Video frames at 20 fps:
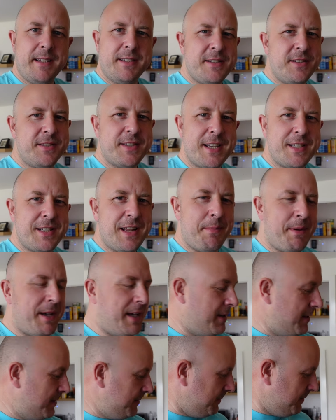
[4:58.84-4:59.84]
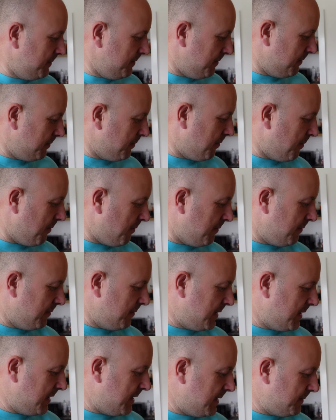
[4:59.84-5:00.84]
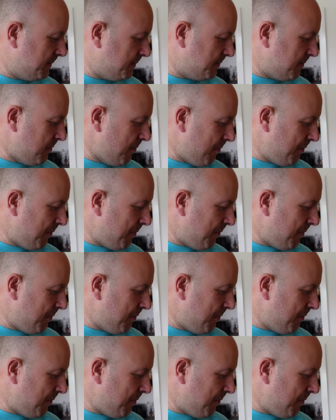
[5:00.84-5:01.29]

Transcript: Doesn't taste like bacon. Quite